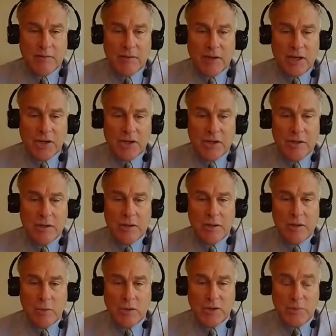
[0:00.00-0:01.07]
inflation,
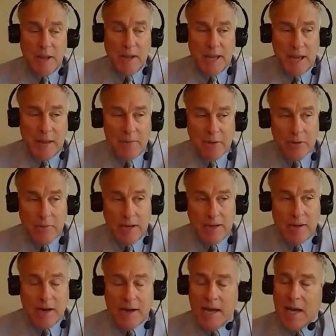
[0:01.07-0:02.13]
which may happen or may
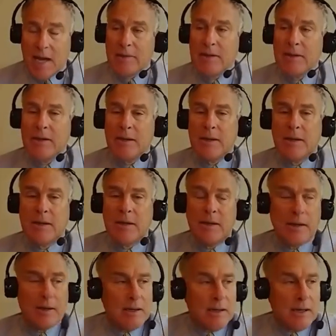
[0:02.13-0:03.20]
not happen,
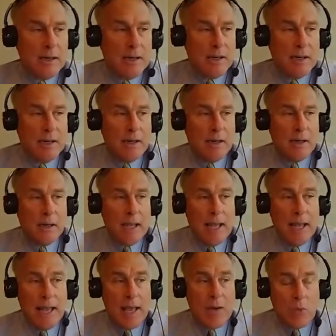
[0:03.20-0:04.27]

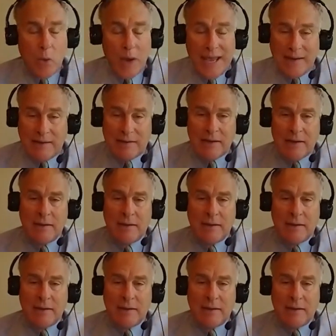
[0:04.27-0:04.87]
and wait